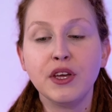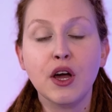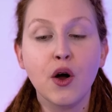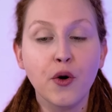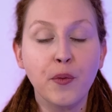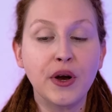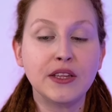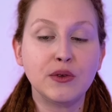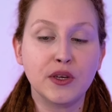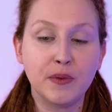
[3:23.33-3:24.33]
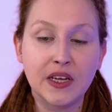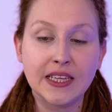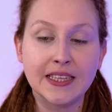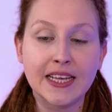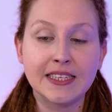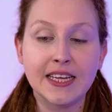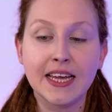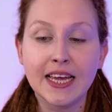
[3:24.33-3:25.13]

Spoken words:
incorporate usability testing